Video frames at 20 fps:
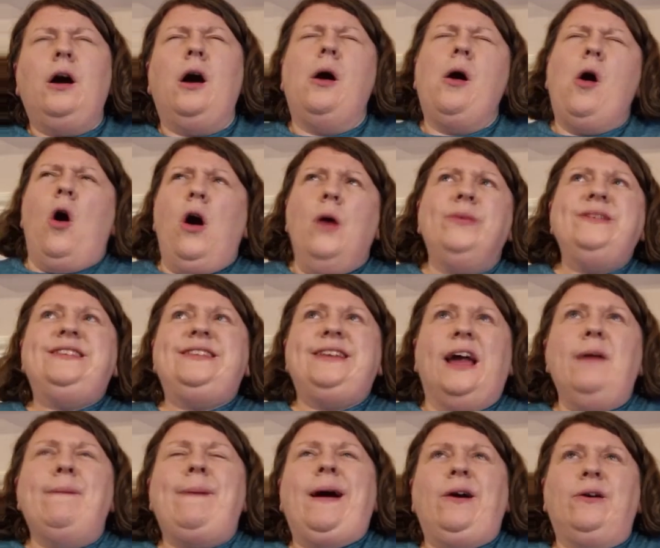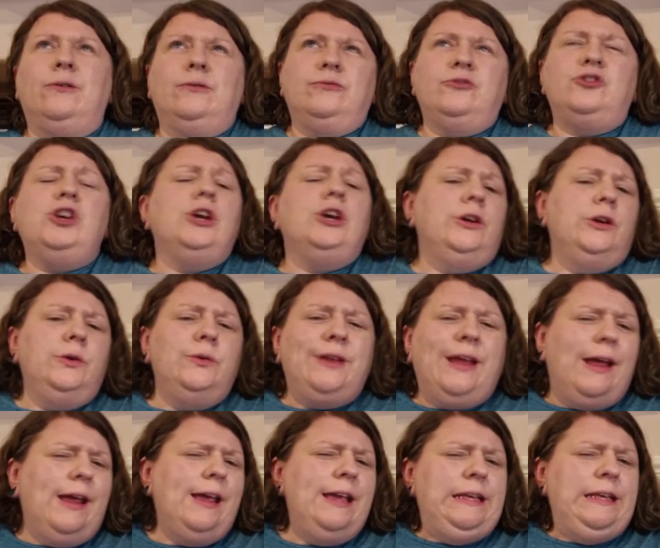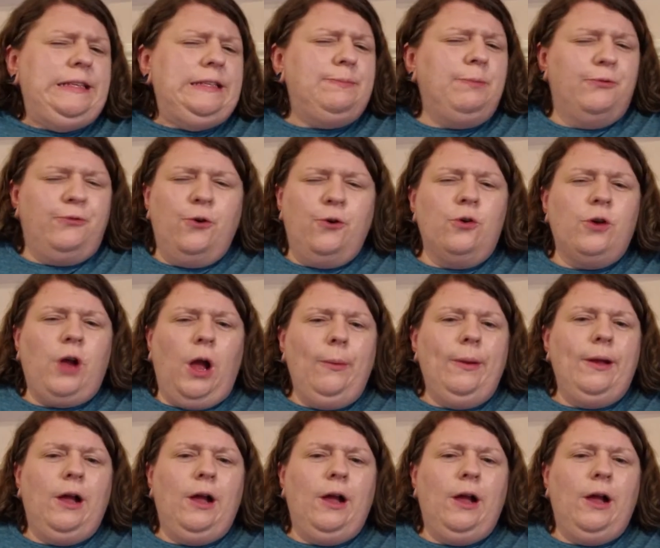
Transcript: I would say about 2 days before going